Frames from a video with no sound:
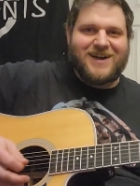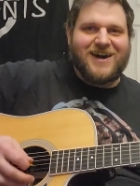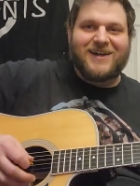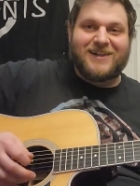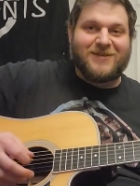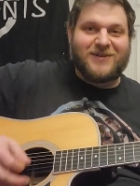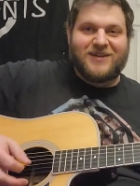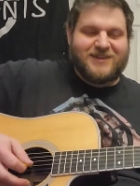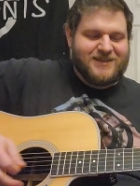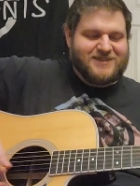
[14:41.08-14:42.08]
I love it.
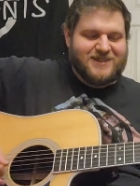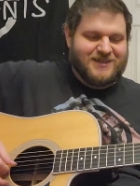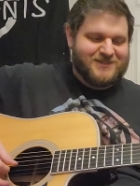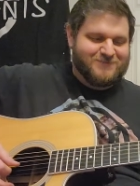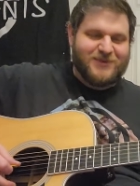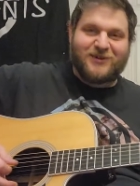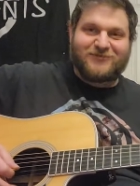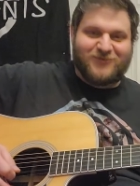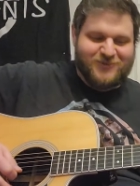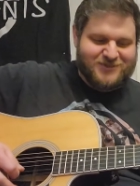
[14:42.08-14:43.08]
This thing is
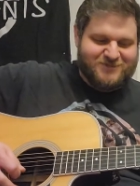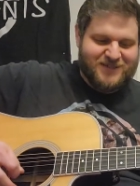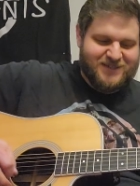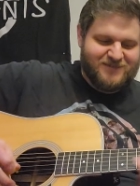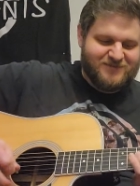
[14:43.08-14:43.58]
built for speed.